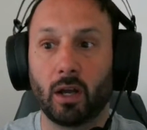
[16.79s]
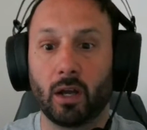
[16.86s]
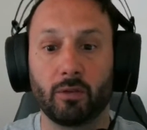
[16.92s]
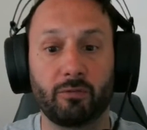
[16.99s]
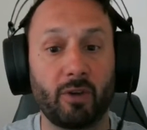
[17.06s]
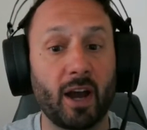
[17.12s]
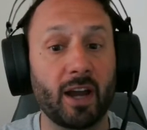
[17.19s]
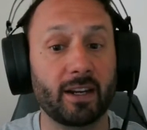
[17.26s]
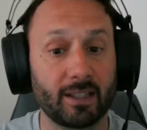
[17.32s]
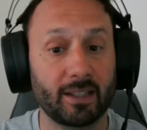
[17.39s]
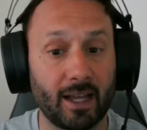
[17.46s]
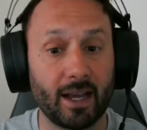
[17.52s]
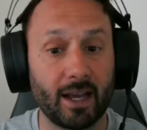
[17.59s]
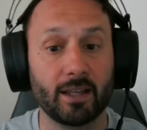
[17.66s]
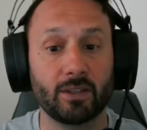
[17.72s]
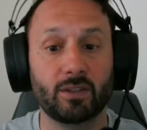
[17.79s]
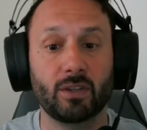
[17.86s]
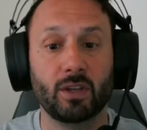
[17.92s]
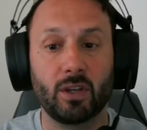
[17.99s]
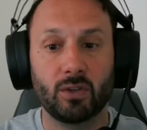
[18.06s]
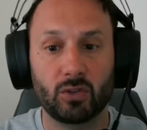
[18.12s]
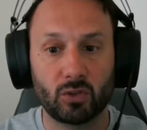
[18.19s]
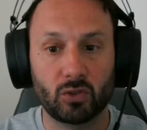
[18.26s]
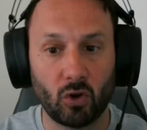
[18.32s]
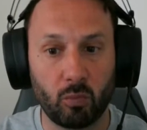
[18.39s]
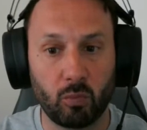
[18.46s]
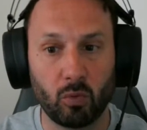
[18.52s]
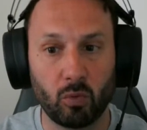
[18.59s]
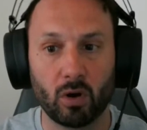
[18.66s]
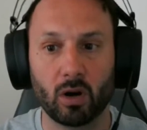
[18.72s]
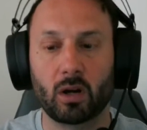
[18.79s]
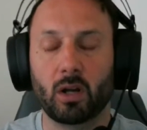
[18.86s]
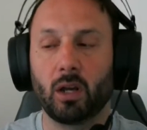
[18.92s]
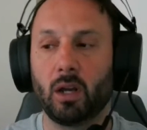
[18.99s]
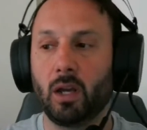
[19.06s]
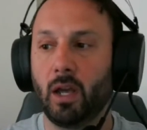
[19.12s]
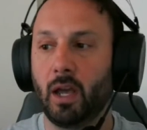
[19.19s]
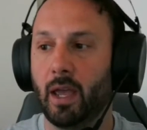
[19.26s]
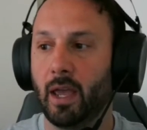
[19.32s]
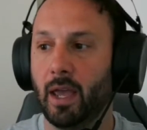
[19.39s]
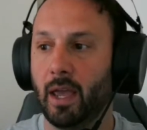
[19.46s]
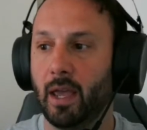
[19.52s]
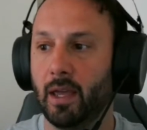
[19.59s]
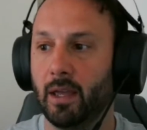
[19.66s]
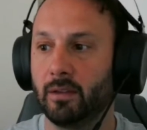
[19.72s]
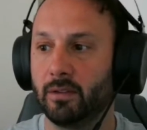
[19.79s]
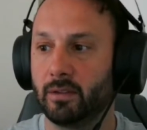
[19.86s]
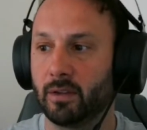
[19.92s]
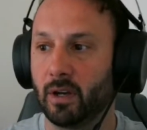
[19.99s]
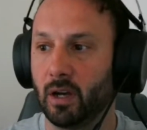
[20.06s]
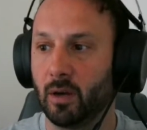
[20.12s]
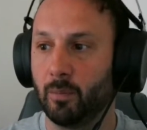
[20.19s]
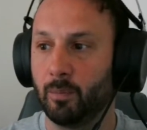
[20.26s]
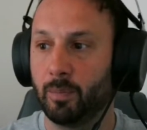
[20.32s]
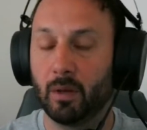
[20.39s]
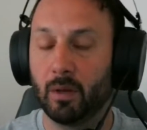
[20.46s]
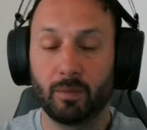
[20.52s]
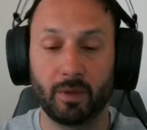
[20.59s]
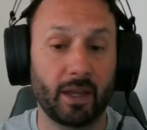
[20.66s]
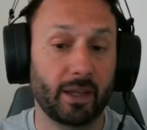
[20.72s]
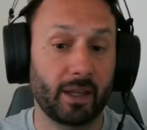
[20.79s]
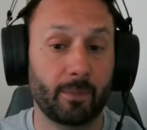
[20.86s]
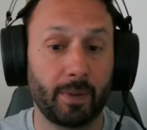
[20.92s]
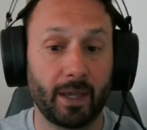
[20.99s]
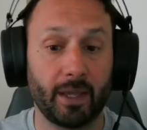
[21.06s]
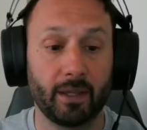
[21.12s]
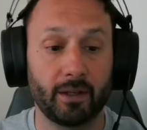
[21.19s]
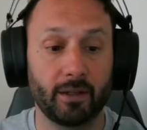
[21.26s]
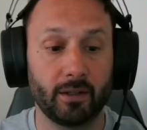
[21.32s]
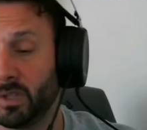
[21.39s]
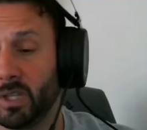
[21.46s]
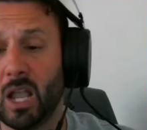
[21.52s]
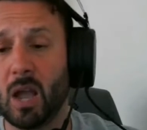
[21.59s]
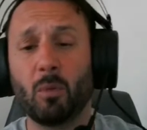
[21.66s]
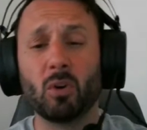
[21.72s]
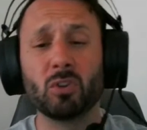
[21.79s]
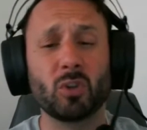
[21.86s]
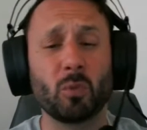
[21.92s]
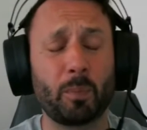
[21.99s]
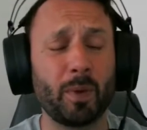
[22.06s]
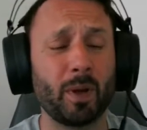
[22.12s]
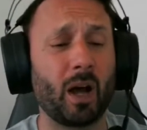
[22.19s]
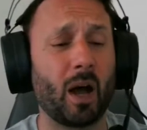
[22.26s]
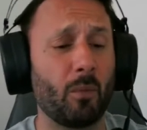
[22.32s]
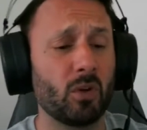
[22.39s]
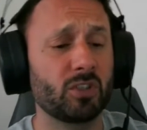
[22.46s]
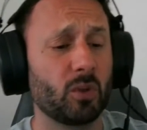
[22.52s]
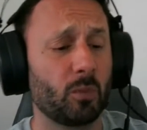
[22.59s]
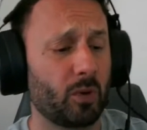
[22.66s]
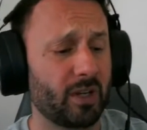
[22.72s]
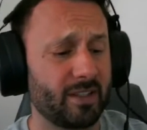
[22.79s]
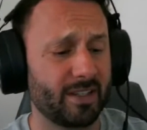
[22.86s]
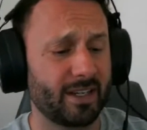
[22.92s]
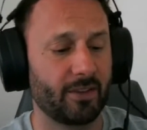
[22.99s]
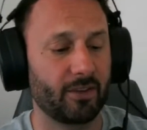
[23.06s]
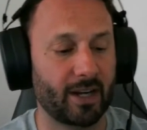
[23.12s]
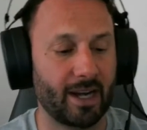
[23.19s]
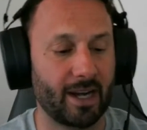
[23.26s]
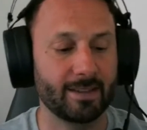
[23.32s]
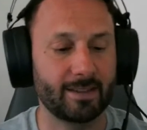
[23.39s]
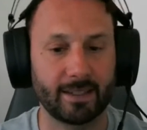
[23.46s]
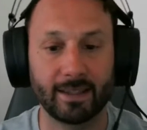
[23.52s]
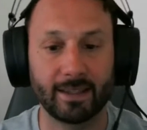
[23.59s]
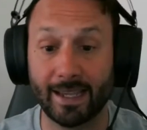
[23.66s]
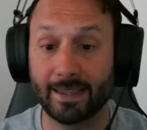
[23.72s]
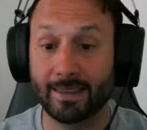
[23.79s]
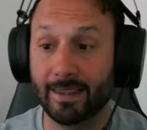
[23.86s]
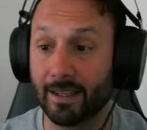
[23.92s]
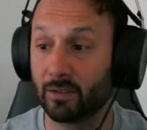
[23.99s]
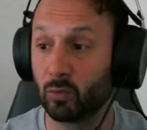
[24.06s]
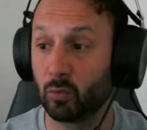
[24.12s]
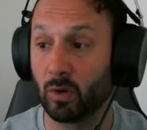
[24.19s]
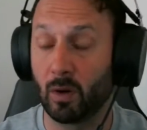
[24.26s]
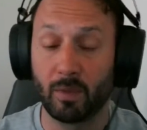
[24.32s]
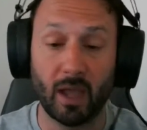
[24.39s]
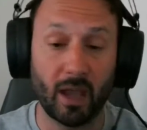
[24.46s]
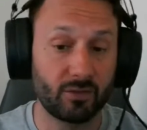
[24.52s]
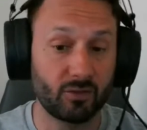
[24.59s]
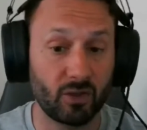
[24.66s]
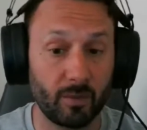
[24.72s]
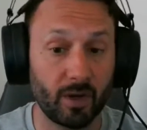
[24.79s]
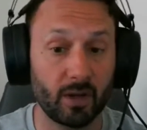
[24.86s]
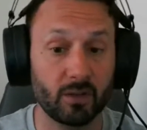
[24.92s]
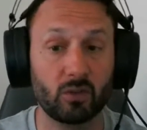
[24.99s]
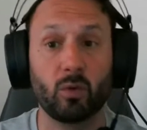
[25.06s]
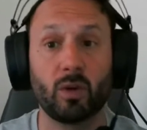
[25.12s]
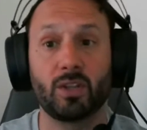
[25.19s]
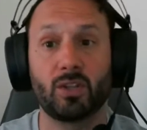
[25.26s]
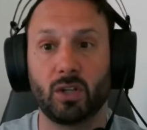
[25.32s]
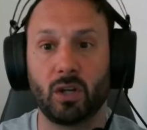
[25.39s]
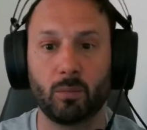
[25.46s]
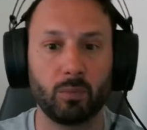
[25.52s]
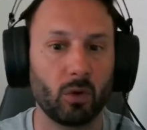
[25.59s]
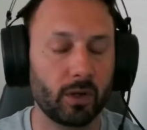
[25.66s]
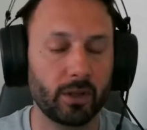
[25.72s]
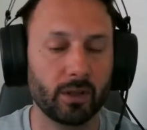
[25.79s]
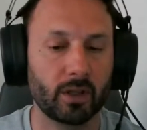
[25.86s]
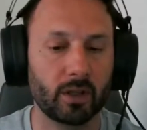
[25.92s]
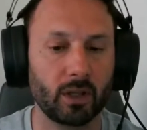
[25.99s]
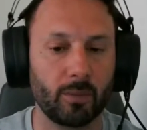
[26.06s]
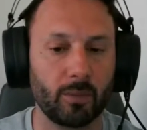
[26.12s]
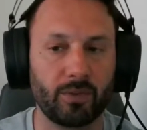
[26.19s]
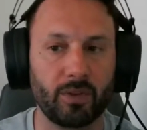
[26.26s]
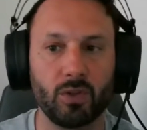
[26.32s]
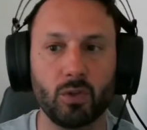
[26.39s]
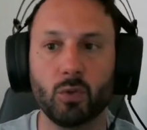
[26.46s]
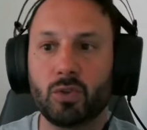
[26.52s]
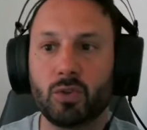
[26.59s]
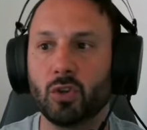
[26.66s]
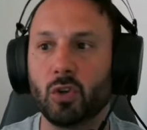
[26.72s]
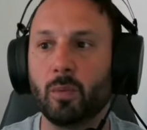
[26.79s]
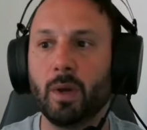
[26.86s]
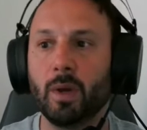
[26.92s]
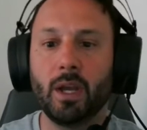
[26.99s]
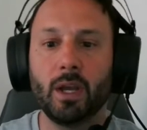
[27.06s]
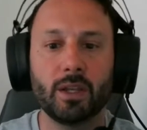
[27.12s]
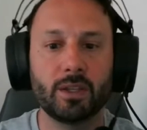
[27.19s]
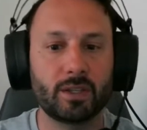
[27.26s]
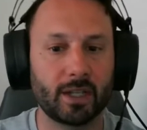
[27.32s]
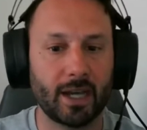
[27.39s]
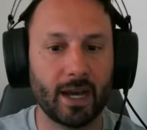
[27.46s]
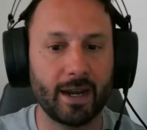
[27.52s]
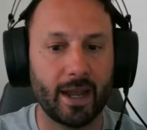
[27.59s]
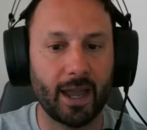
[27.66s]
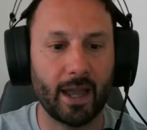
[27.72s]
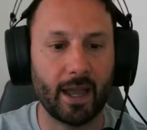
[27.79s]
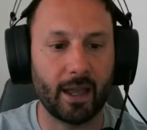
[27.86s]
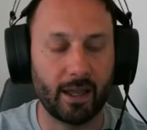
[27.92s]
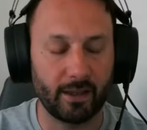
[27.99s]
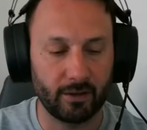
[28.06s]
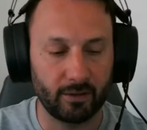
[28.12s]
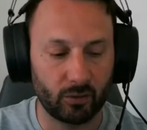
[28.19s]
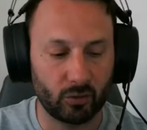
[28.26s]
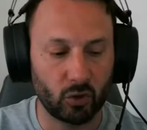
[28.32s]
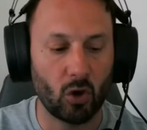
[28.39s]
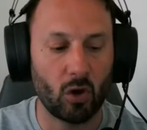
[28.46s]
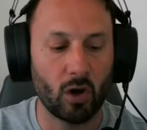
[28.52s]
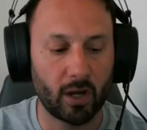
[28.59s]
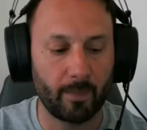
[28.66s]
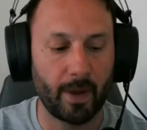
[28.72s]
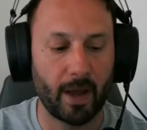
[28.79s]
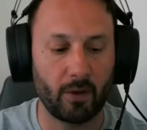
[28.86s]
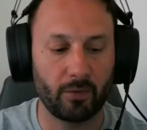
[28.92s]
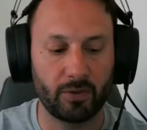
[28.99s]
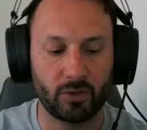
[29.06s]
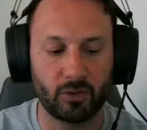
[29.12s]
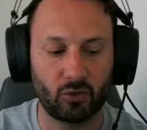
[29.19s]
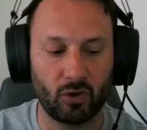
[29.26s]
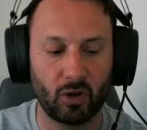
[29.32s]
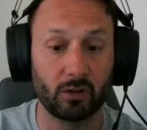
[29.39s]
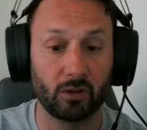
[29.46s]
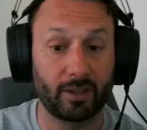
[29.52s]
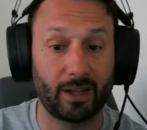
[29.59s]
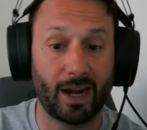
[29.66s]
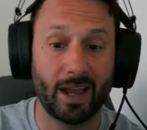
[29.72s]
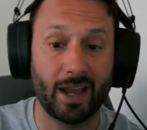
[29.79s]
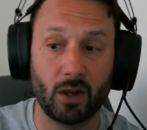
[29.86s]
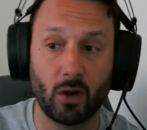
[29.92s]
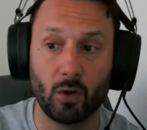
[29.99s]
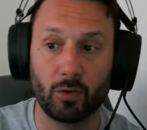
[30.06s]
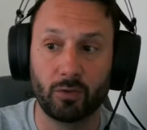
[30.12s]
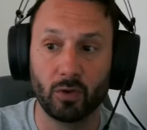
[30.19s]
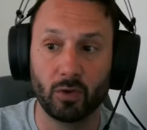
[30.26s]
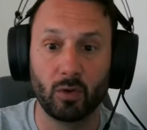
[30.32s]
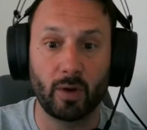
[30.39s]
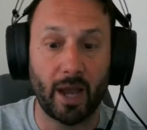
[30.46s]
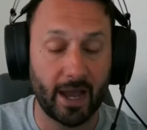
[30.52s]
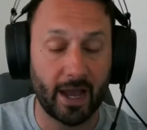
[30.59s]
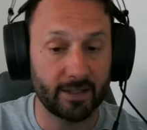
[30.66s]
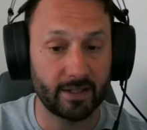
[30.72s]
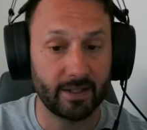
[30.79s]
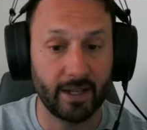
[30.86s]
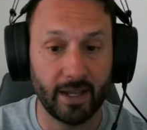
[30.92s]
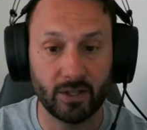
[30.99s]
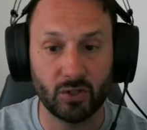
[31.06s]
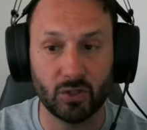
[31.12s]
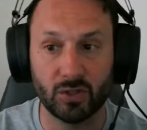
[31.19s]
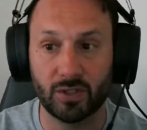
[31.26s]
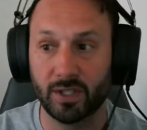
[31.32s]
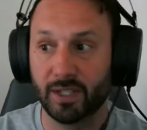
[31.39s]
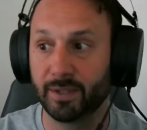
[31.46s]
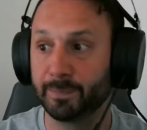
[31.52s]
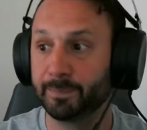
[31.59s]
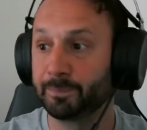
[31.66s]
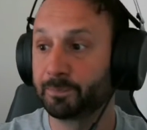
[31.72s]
find clients, scope work, and get paid. I'm also putting together content like this, where I'm live streaming on Twitch and uploading the clips to YouTube to kind of talk about the struggles that I go through as an agency.